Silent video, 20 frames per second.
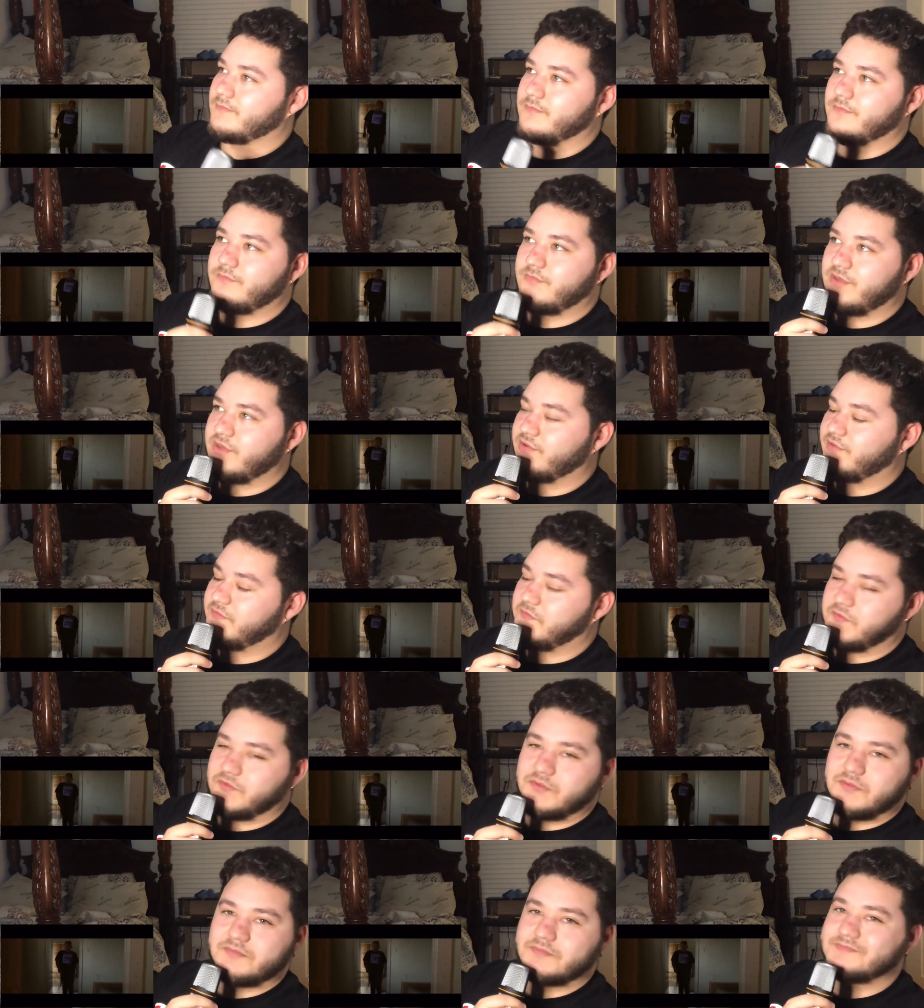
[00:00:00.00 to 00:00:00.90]

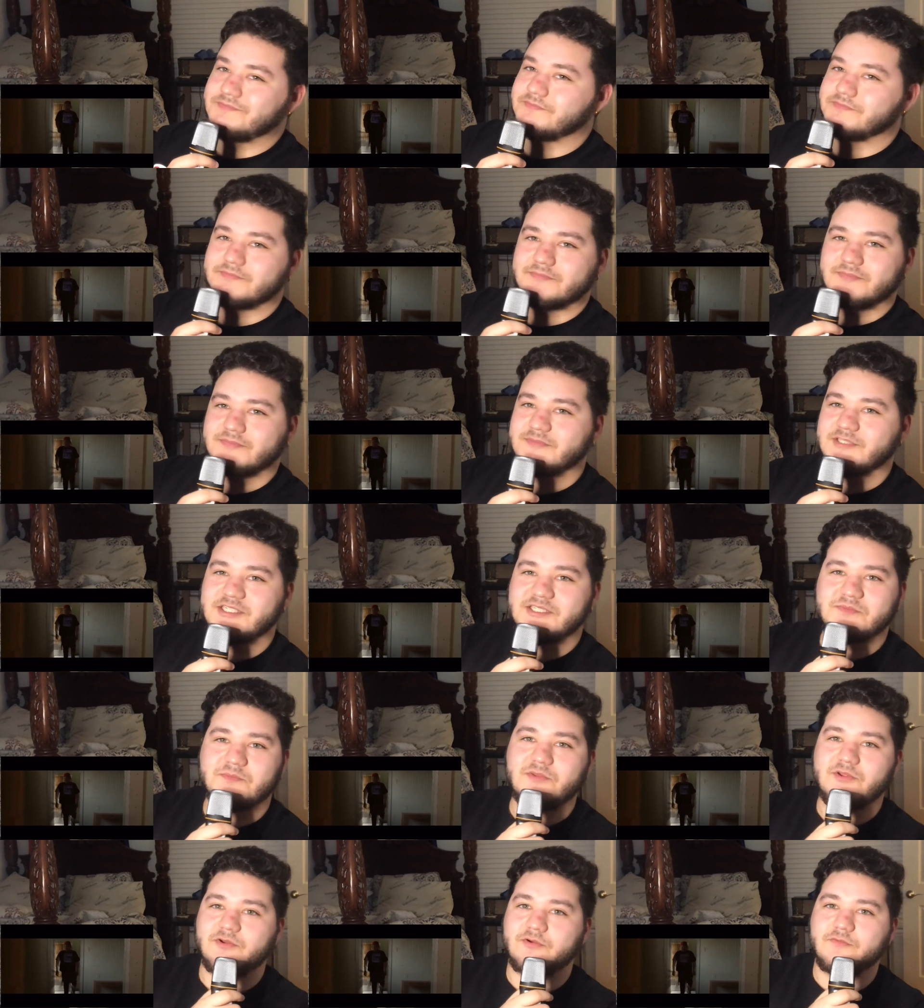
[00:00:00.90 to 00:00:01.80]
Beautiful, just
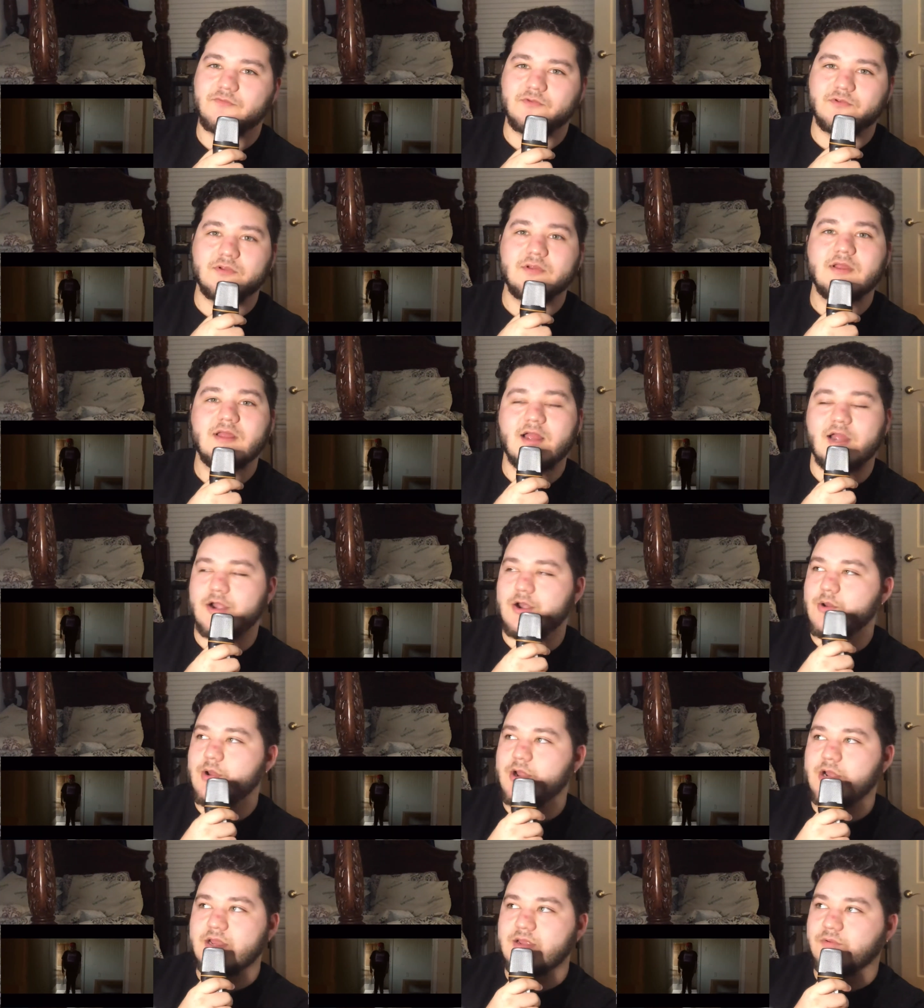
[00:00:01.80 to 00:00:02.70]
beautiful. I know
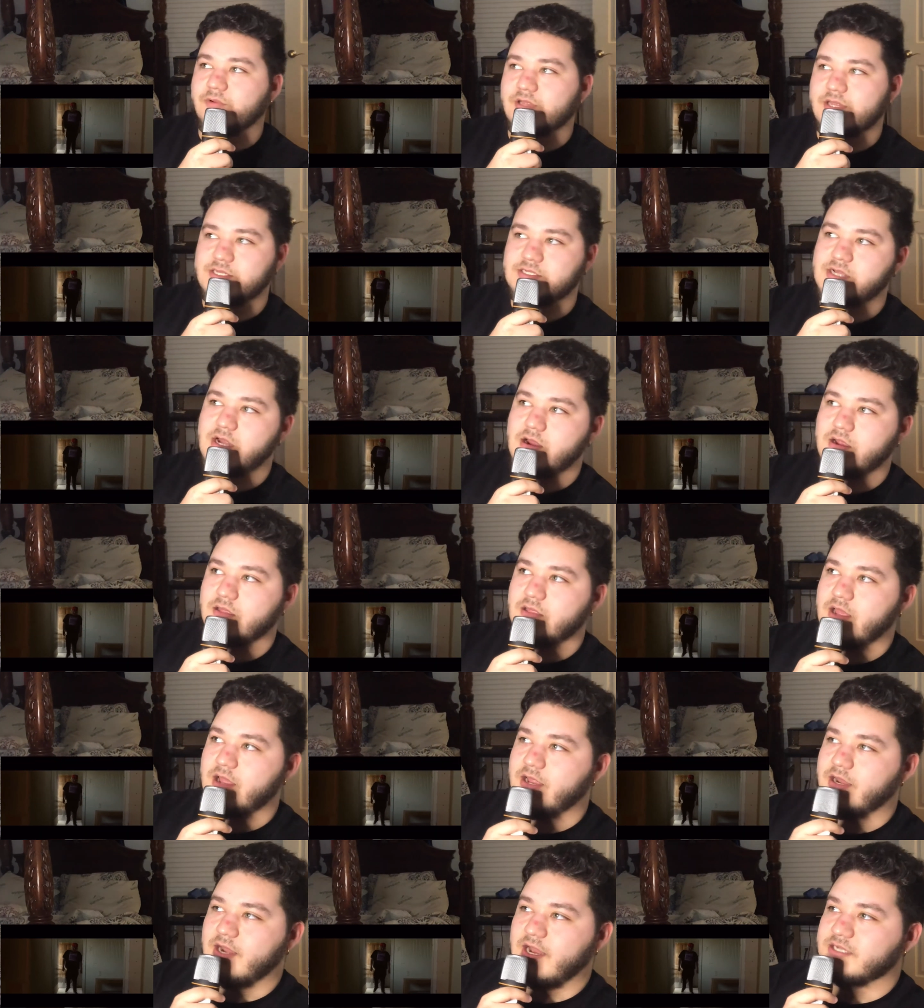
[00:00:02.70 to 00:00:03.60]
I didn't really talk a
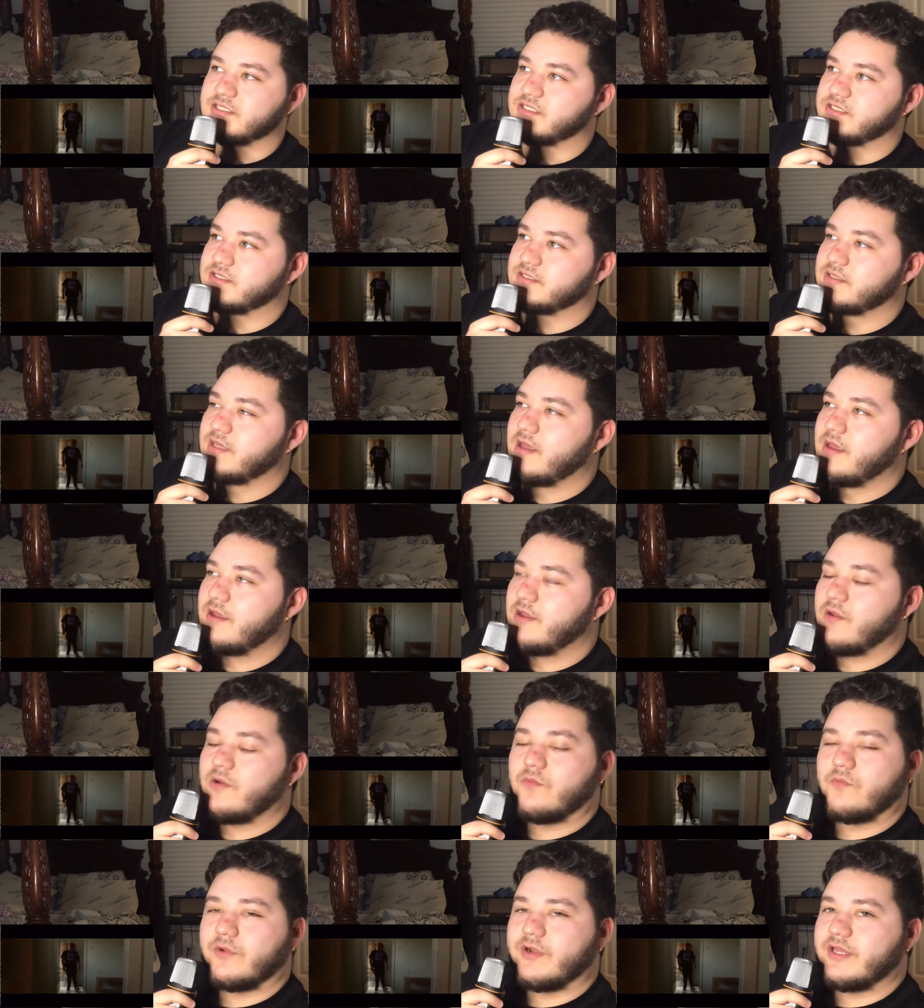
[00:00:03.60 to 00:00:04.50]
lot. I just
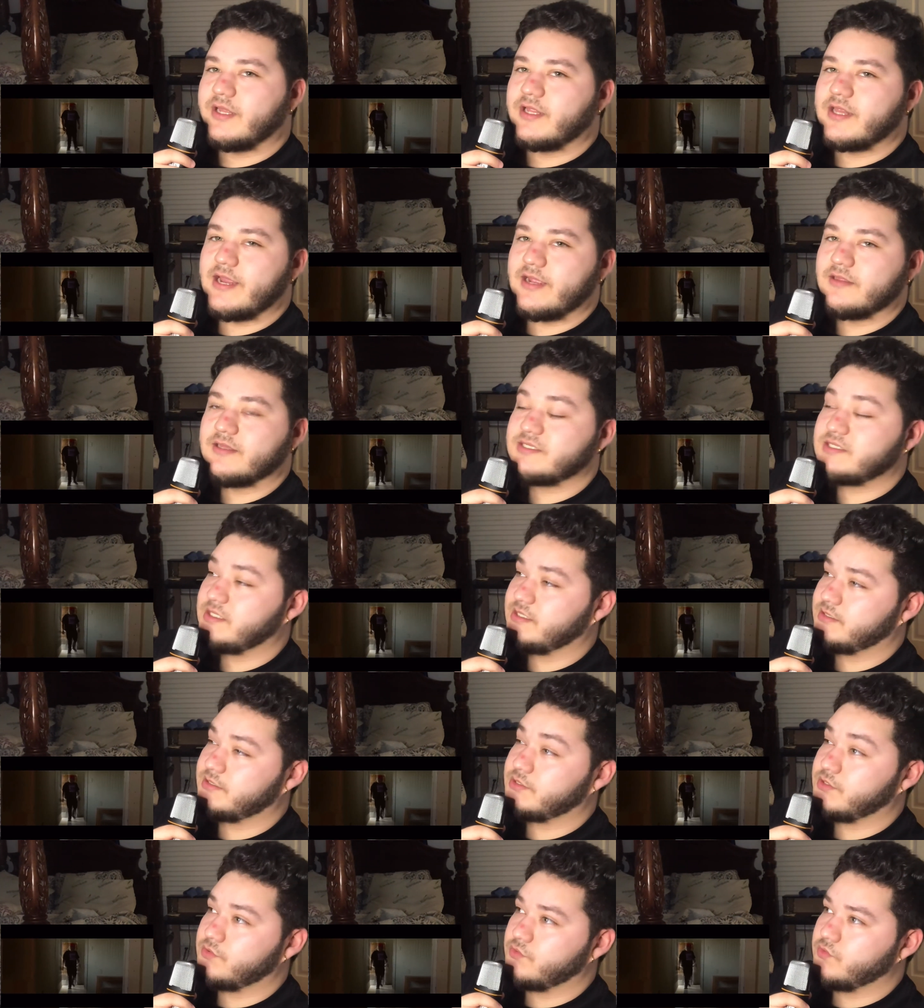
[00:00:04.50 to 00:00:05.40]
really like listening
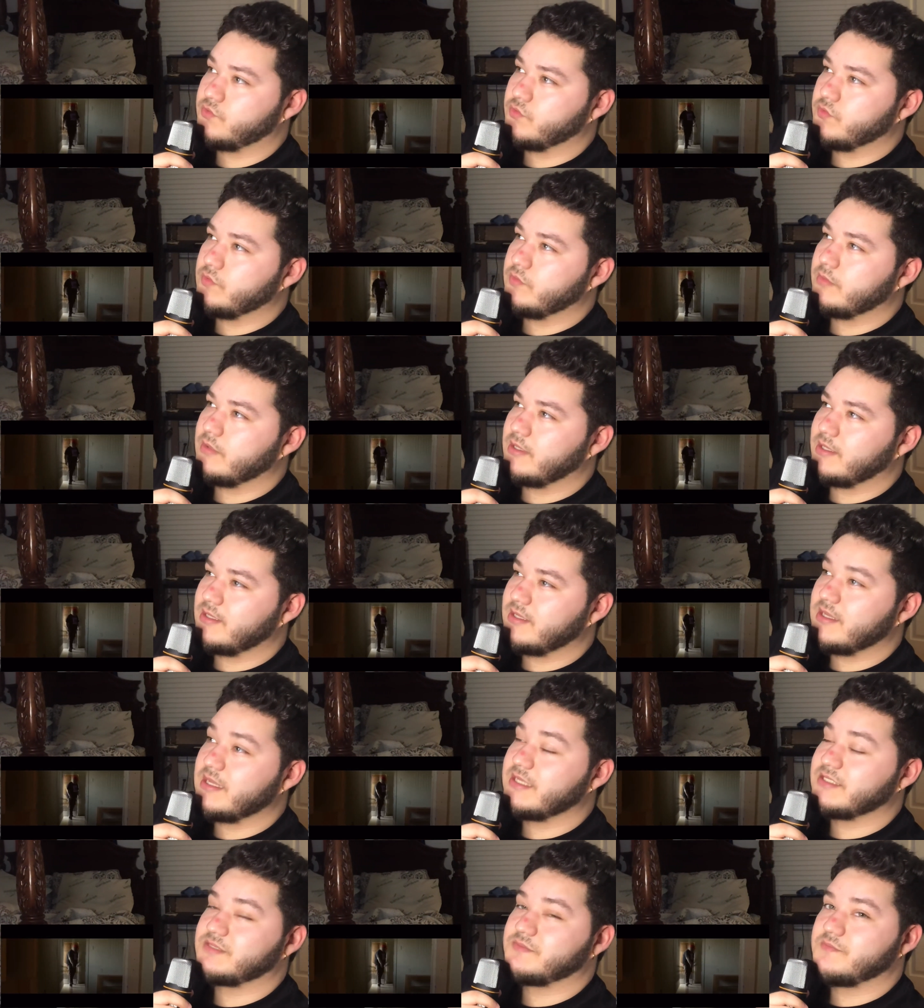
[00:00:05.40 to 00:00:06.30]
to
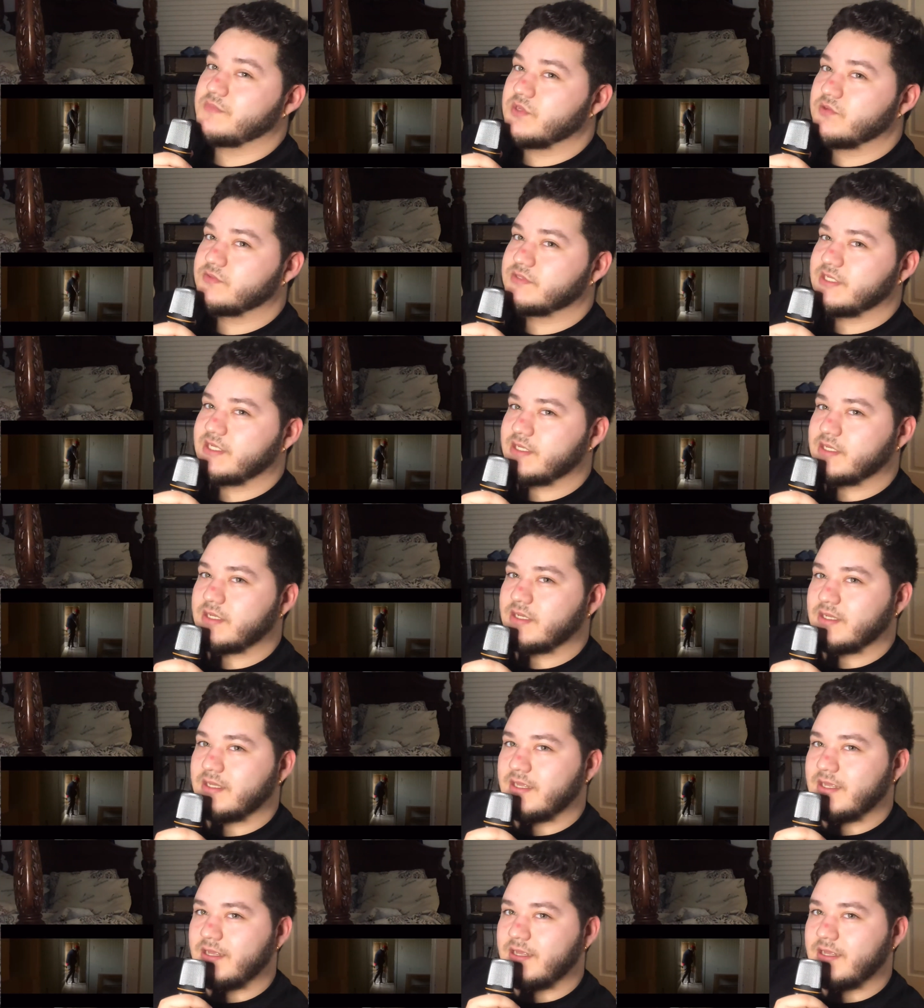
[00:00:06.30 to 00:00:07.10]
his music.